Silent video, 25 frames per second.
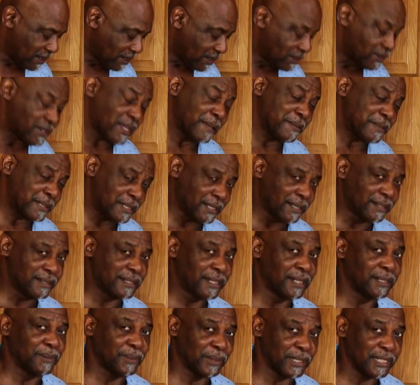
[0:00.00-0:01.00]
So I'm still
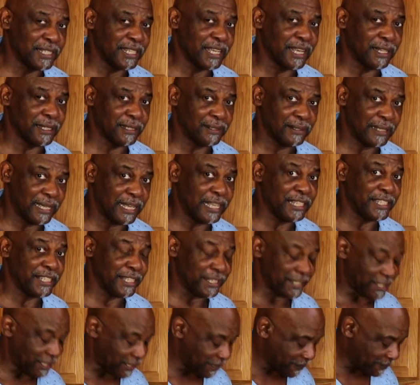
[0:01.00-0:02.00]
dealing with a yellow
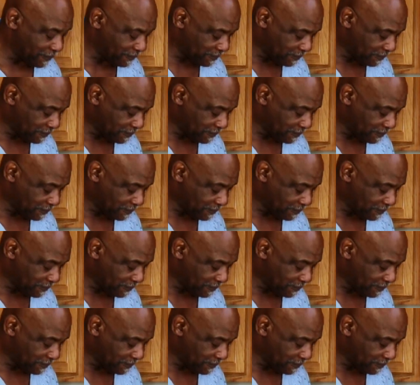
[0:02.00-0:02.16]
onion here.